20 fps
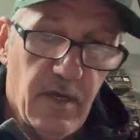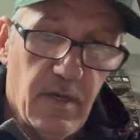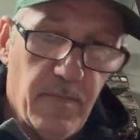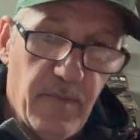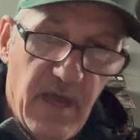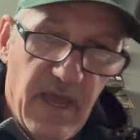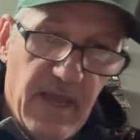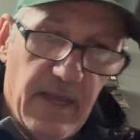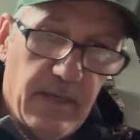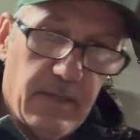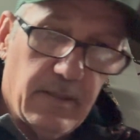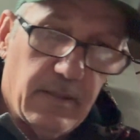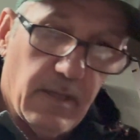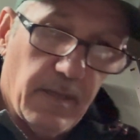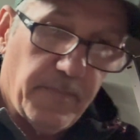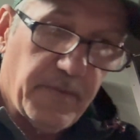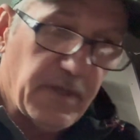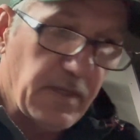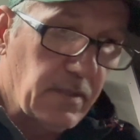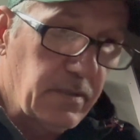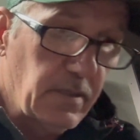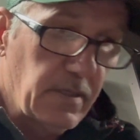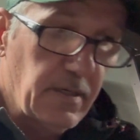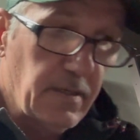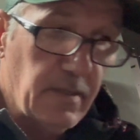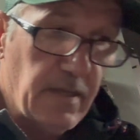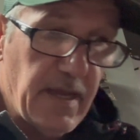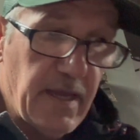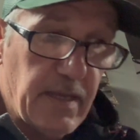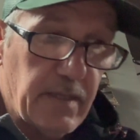bite up at
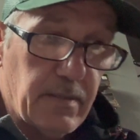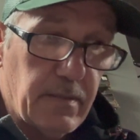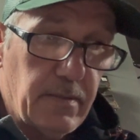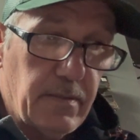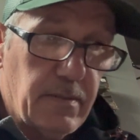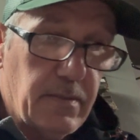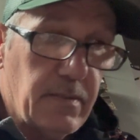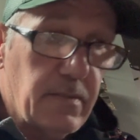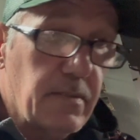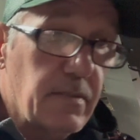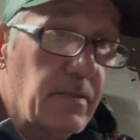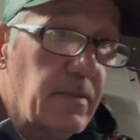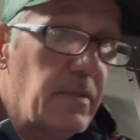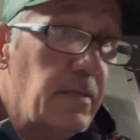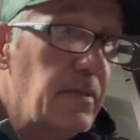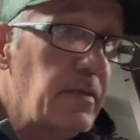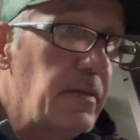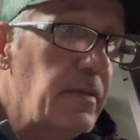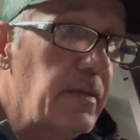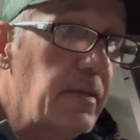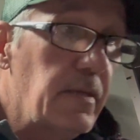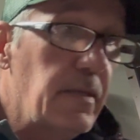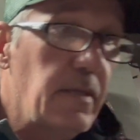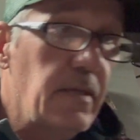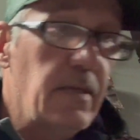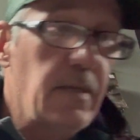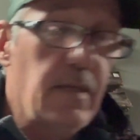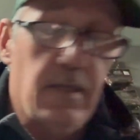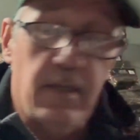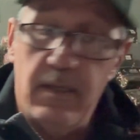Clear Lake
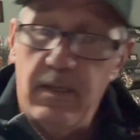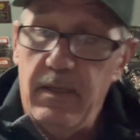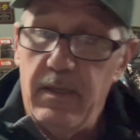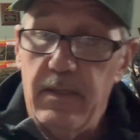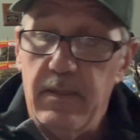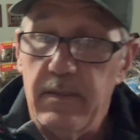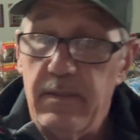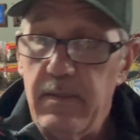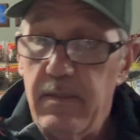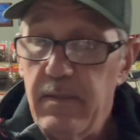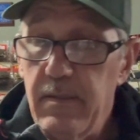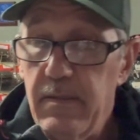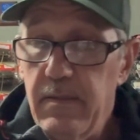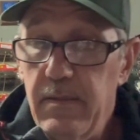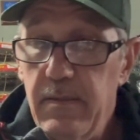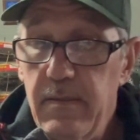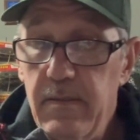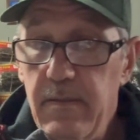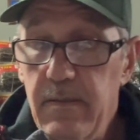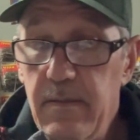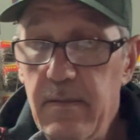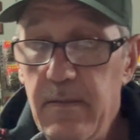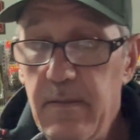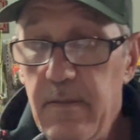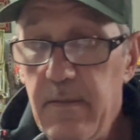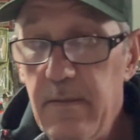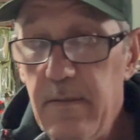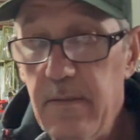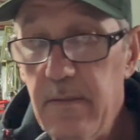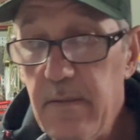and
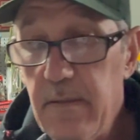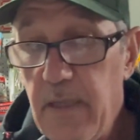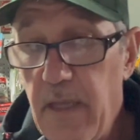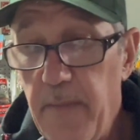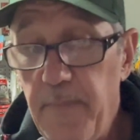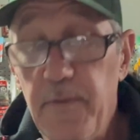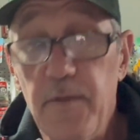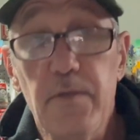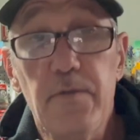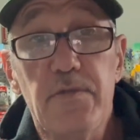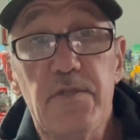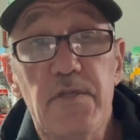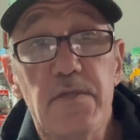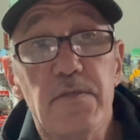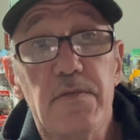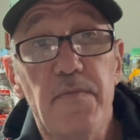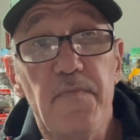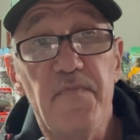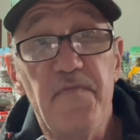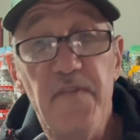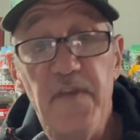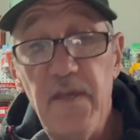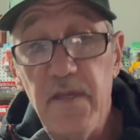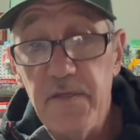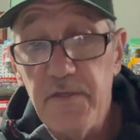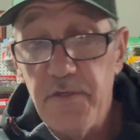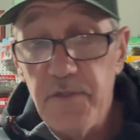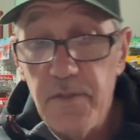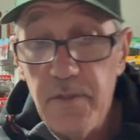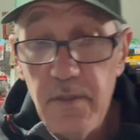kept losing some
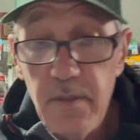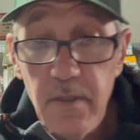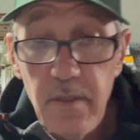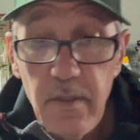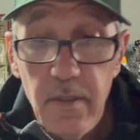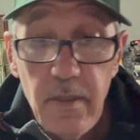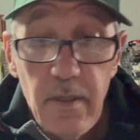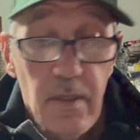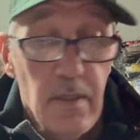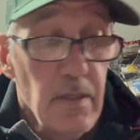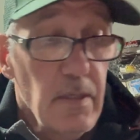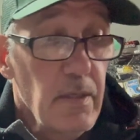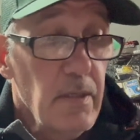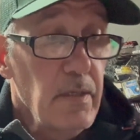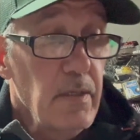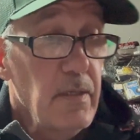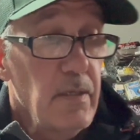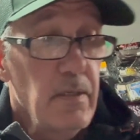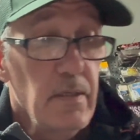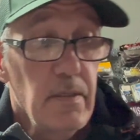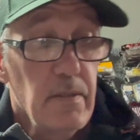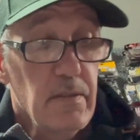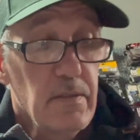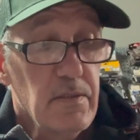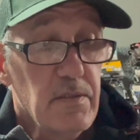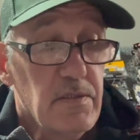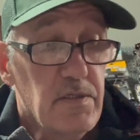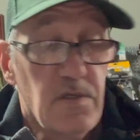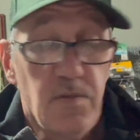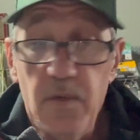fish.
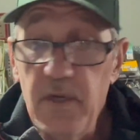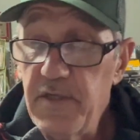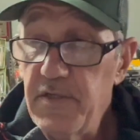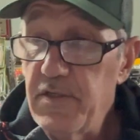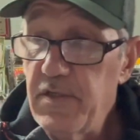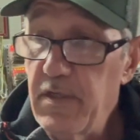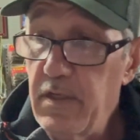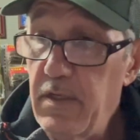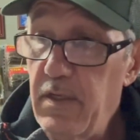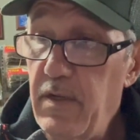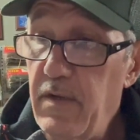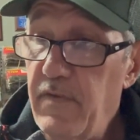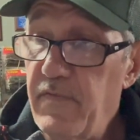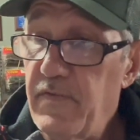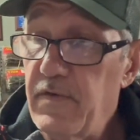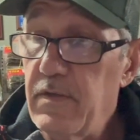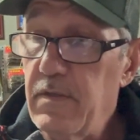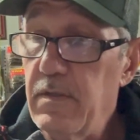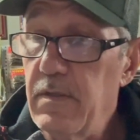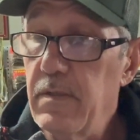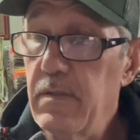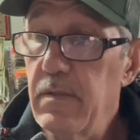Switched it over